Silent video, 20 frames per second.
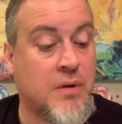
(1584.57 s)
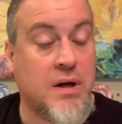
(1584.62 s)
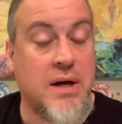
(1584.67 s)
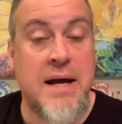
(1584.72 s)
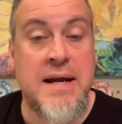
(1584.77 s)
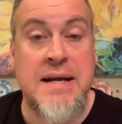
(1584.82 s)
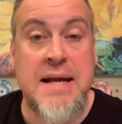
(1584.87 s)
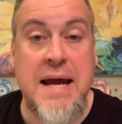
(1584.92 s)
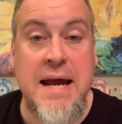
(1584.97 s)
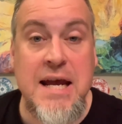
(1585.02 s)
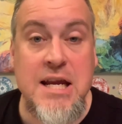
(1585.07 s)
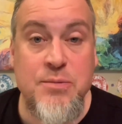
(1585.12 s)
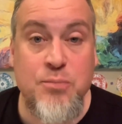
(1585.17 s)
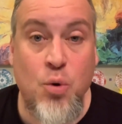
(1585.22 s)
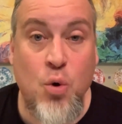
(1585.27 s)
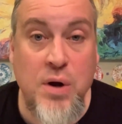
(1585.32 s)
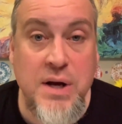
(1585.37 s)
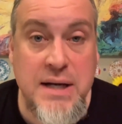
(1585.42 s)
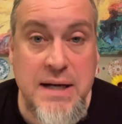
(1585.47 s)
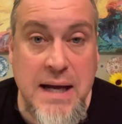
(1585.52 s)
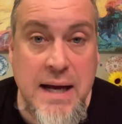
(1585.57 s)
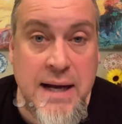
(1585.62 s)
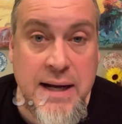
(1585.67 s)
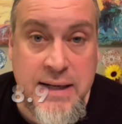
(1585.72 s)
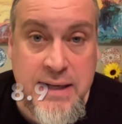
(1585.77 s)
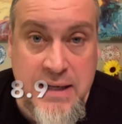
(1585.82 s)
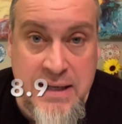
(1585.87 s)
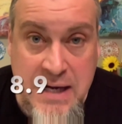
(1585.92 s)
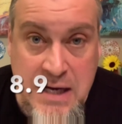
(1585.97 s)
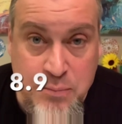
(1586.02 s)
an 8.9.
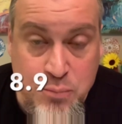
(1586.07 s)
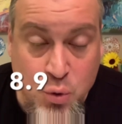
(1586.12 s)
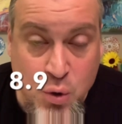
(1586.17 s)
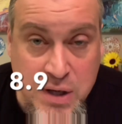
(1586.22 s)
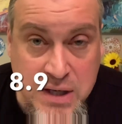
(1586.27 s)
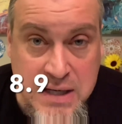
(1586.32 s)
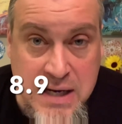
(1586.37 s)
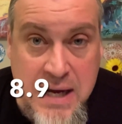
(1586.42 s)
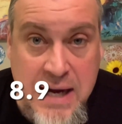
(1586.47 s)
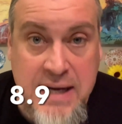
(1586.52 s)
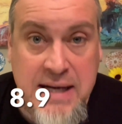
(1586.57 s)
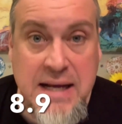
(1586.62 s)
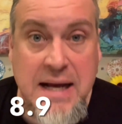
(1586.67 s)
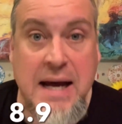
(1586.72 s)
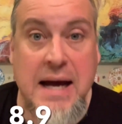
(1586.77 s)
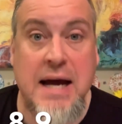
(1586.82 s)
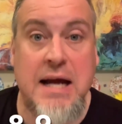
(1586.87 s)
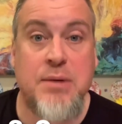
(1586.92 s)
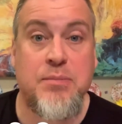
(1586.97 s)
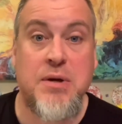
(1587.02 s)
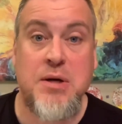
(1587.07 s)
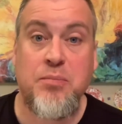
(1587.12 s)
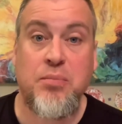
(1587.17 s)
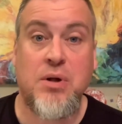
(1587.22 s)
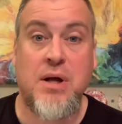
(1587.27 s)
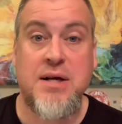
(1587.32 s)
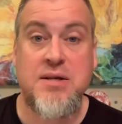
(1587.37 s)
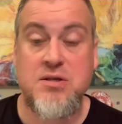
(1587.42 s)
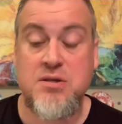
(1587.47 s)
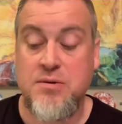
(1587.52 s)
An 8.9, a high B+.
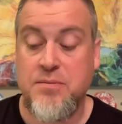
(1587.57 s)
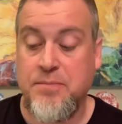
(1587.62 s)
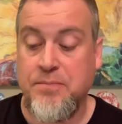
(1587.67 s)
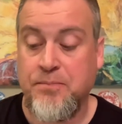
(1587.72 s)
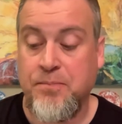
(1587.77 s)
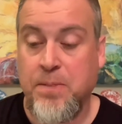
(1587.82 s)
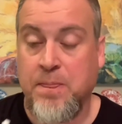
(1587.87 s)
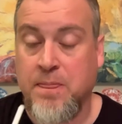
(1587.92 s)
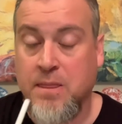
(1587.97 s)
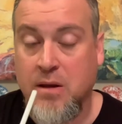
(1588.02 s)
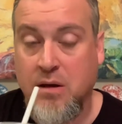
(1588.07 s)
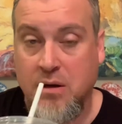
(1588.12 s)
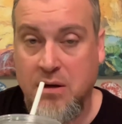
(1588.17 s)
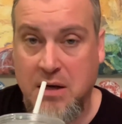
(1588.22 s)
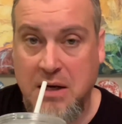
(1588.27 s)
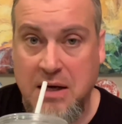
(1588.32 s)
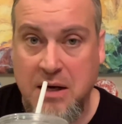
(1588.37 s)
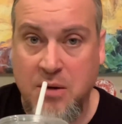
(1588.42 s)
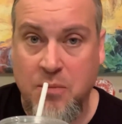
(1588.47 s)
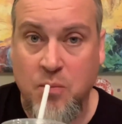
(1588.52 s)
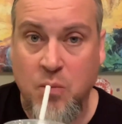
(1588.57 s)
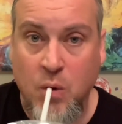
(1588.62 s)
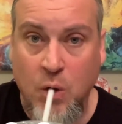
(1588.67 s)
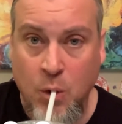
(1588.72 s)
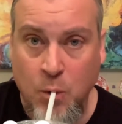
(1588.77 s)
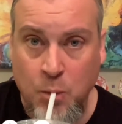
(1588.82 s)
plus. Um,